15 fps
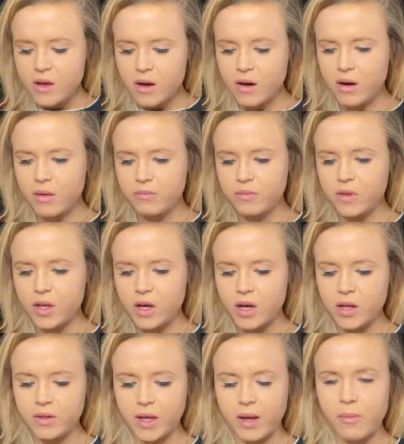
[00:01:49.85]

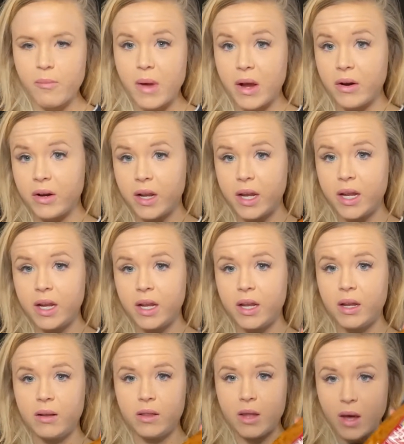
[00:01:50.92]
The like
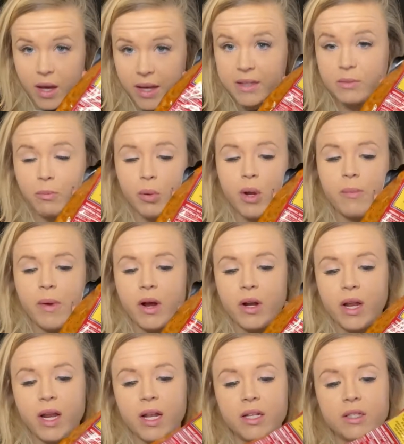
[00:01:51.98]
it's
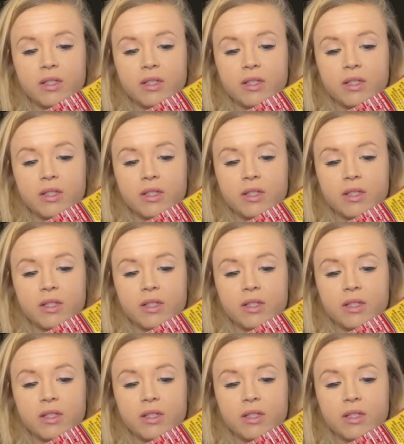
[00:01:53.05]
pre-marinated,